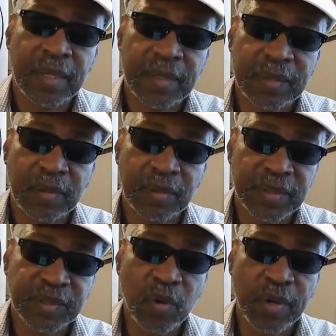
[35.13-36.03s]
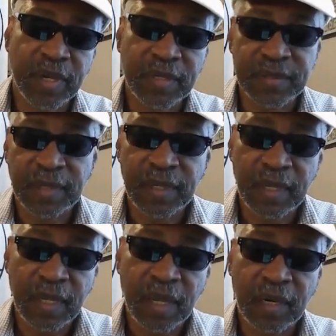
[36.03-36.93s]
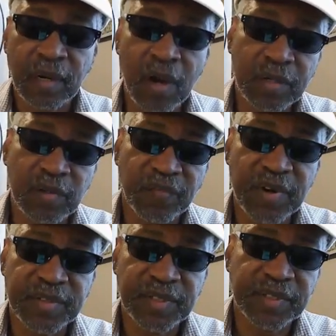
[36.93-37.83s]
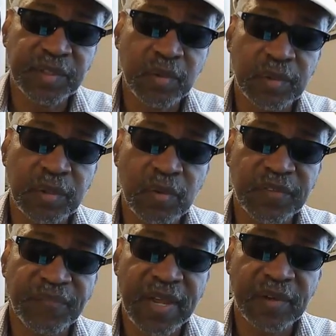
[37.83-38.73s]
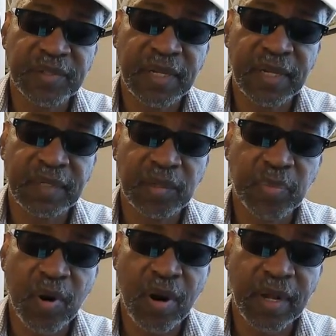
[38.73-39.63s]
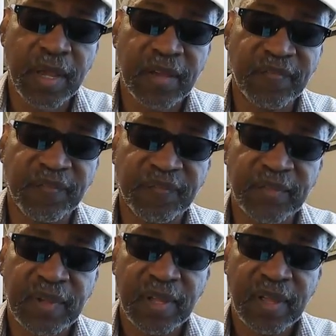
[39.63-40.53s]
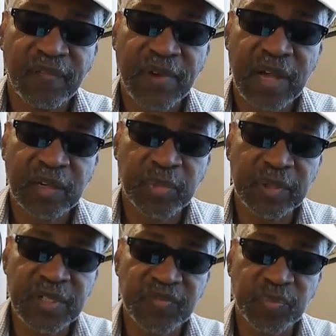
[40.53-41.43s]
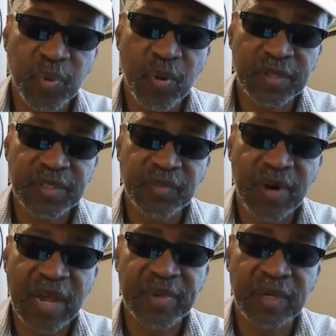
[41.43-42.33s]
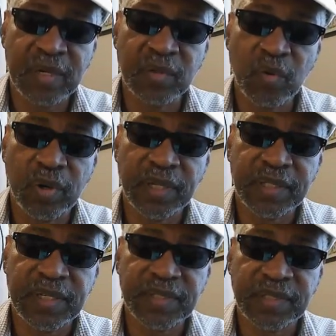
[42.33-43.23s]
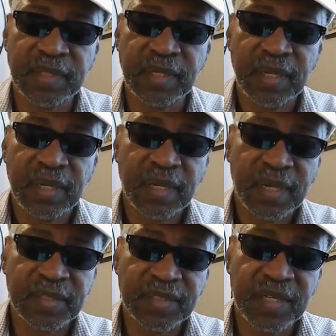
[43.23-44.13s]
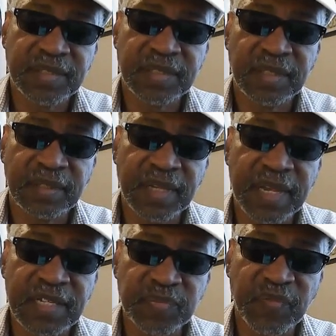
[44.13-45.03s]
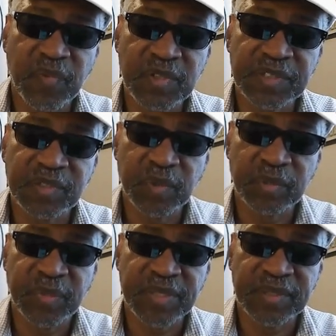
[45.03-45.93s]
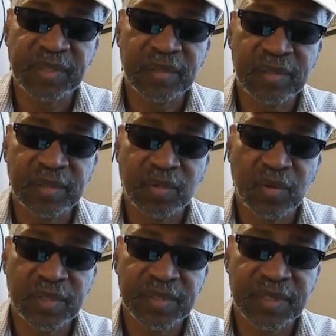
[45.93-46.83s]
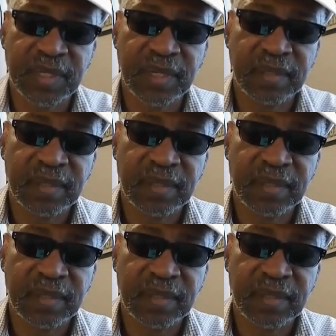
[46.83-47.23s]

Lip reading: So the story is, a Clark University student who was found dead in a park had filed a police report describing unwanted kissing and touching days before she went missing, authorities said.